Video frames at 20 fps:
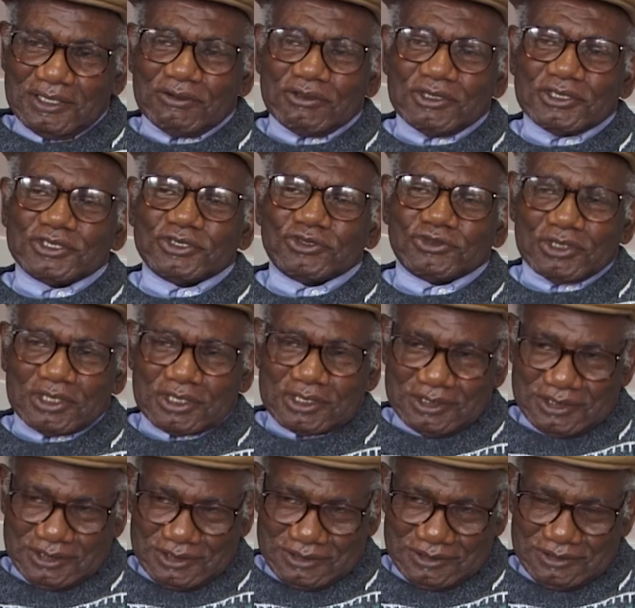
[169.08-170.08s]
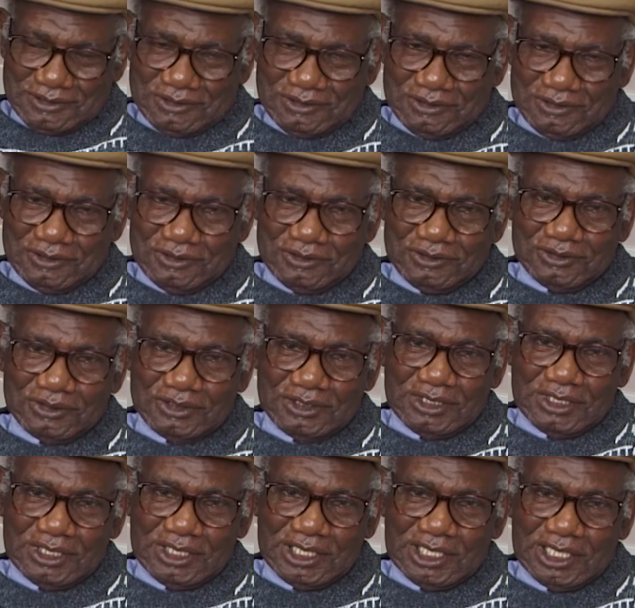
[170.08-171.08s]
They were strict.
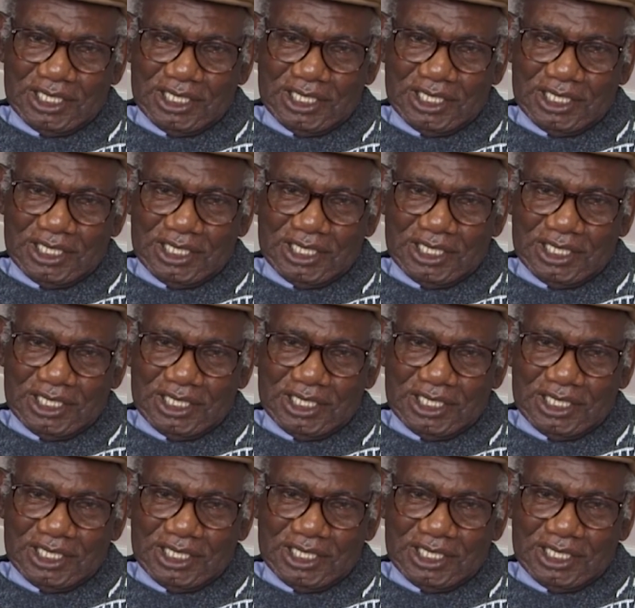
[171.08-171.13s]
See.